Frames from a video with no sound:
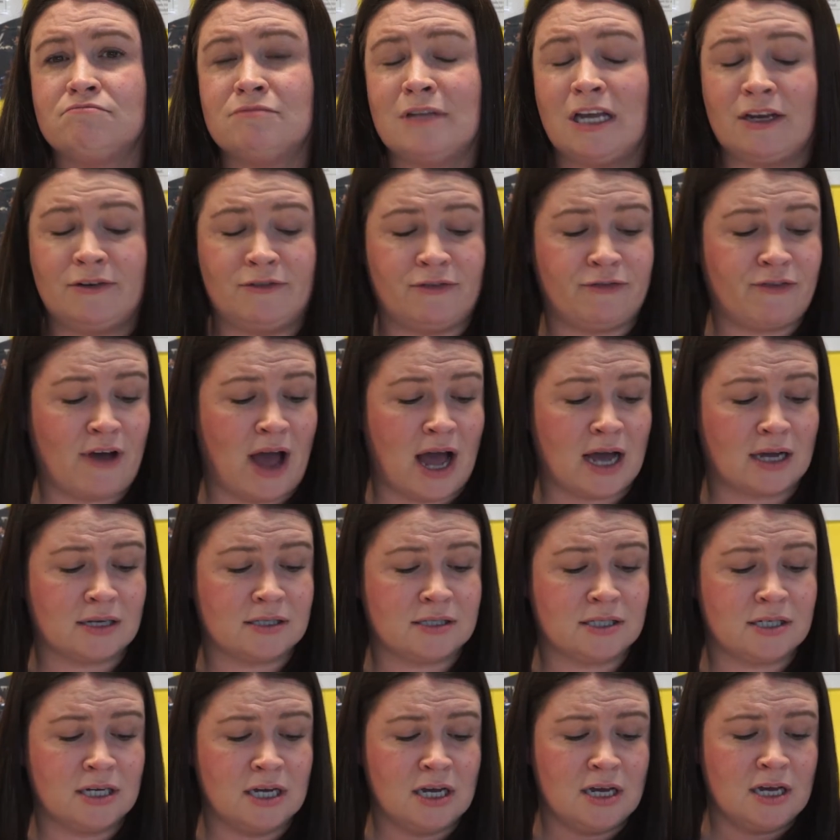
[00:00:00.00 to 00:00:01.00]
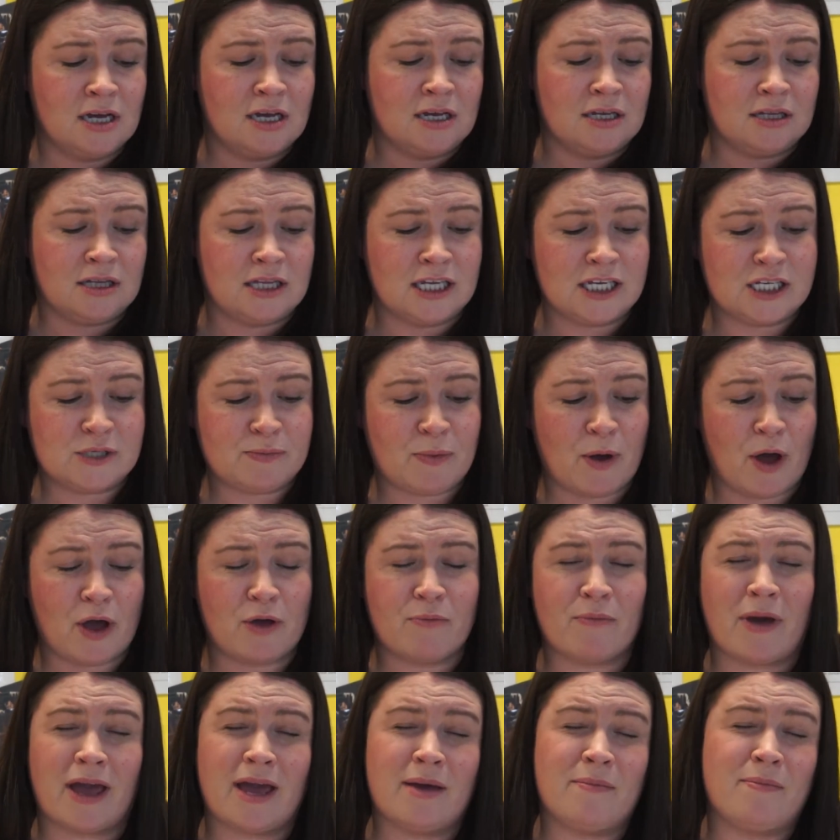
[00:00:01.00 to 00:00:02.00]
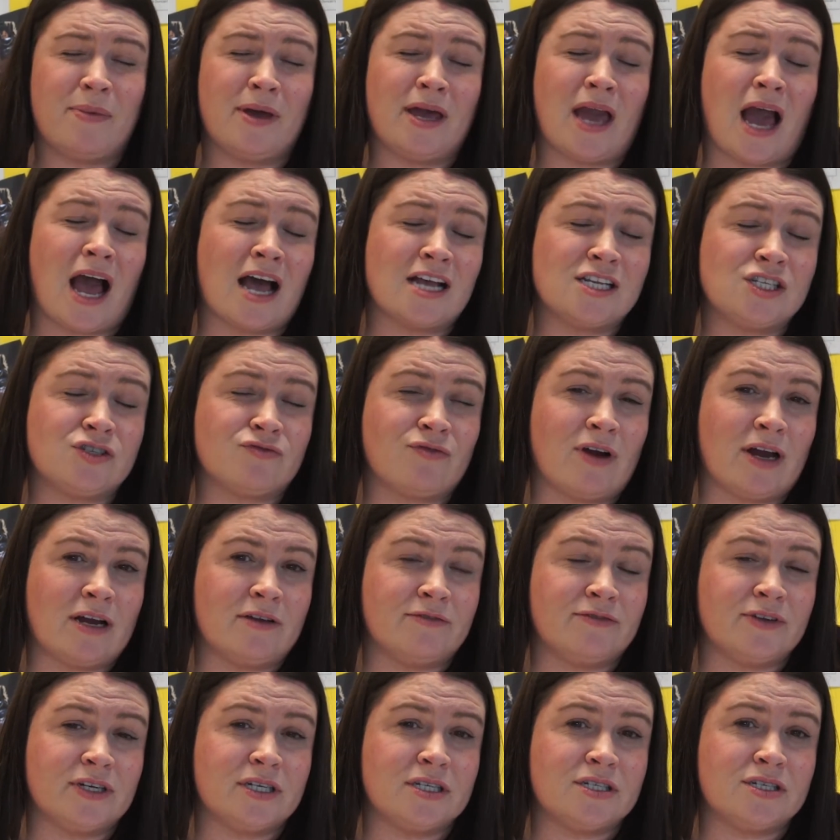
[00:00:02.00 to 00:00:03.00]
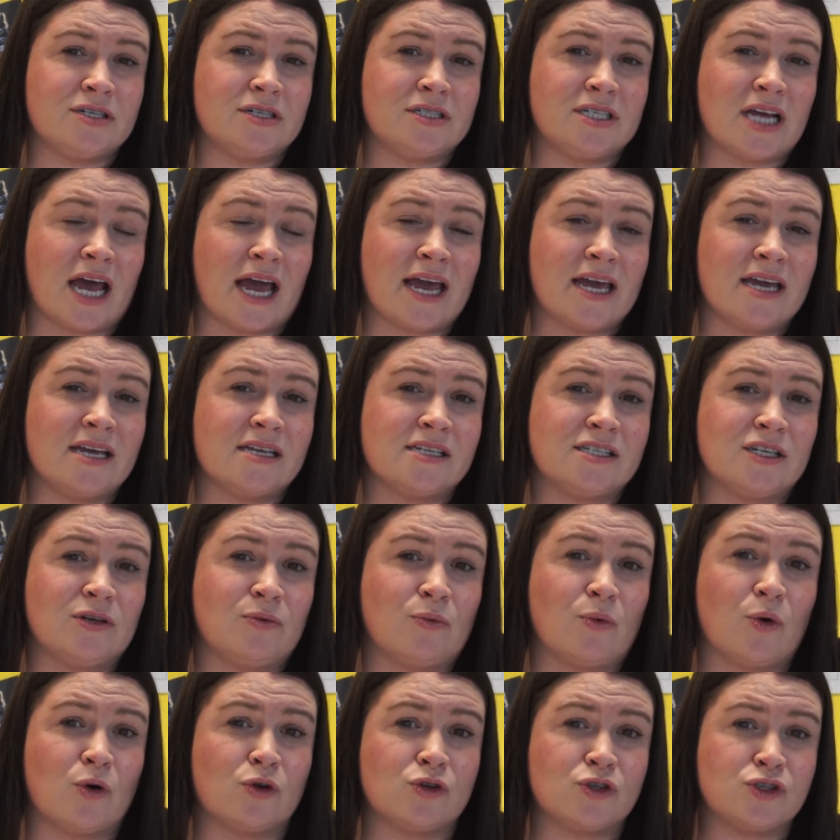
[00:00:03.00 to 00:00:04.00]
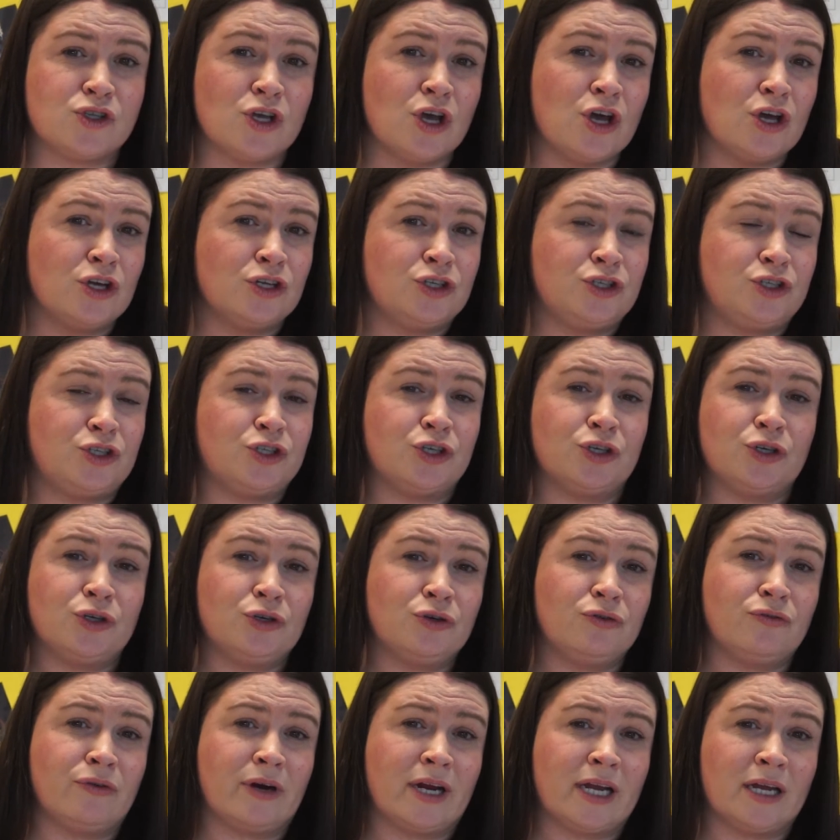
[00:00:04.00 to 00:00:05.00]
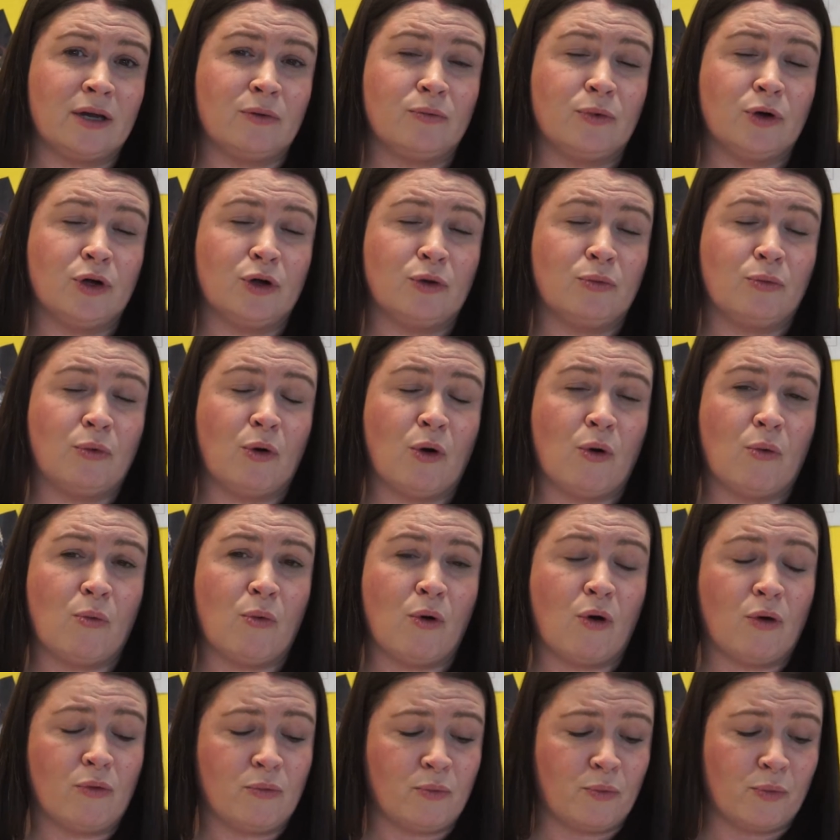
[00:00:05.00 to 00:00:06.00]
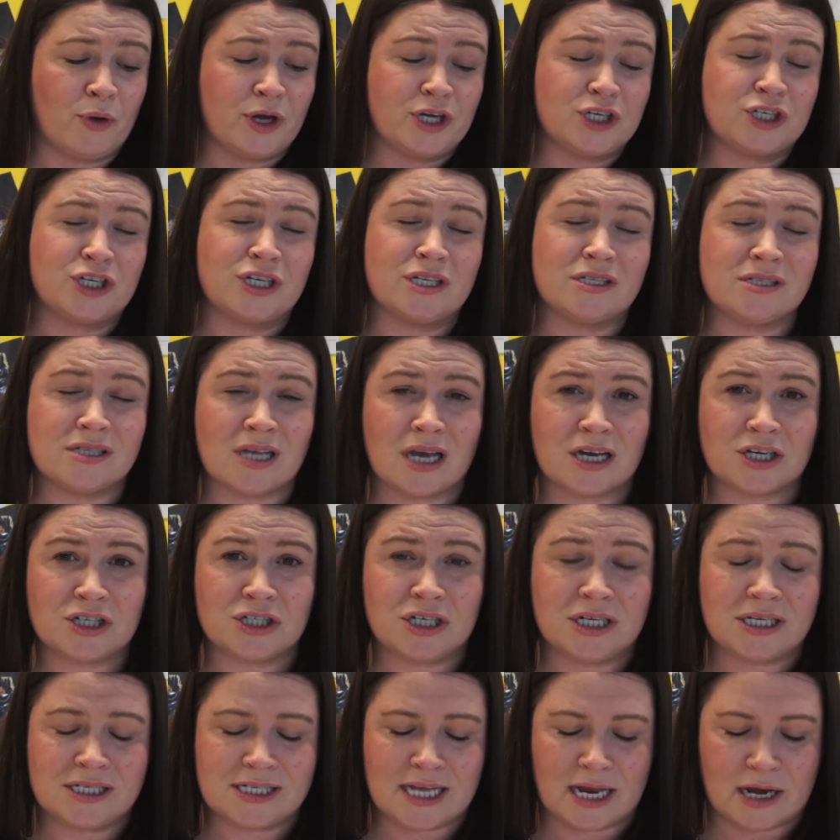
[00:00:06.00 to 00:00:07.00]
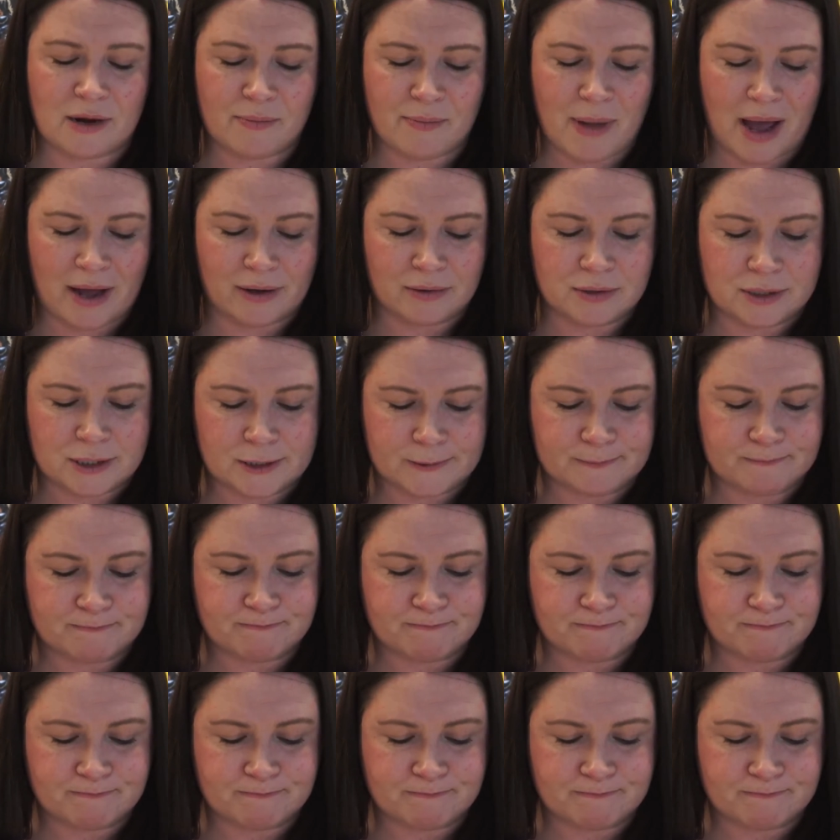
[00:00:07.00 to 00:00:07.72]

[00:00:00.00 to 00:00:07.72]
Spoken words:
In fact, this poem may be as relevant today as it was during World War I, which it's actually set about.